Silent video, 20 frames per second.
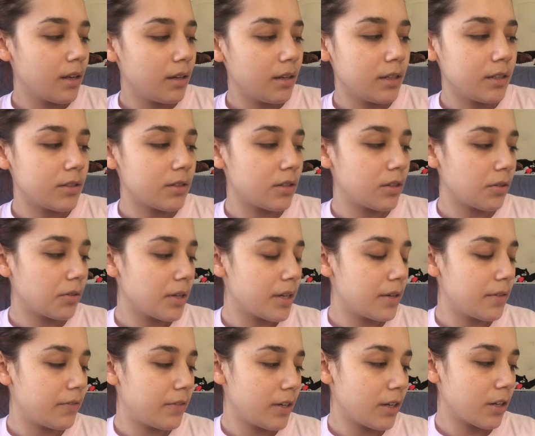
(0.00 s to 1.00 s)
is 3
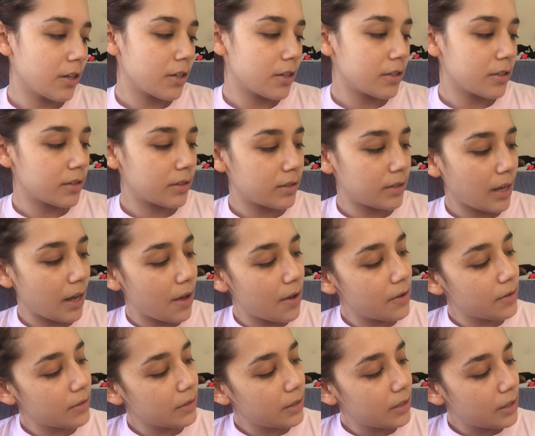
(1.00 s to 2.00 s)
fingers
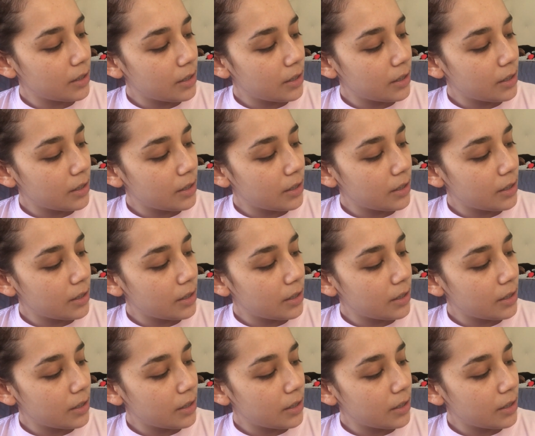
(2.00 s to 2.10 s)
down.